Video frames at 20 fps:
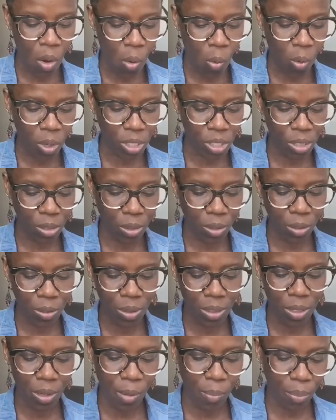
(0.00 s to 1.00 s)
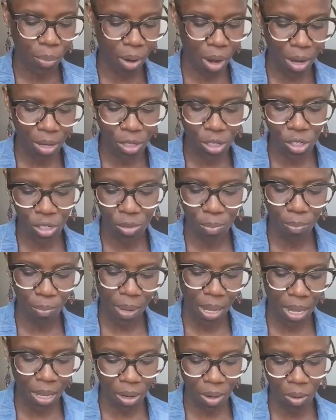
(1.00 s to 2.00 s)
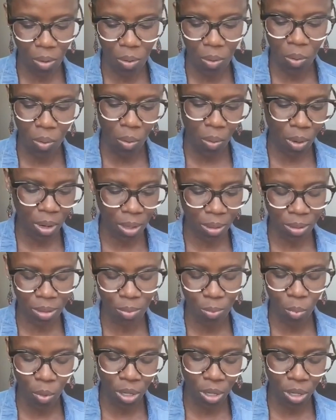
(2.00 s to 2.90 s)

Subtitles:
which included a brush, PAIK oils,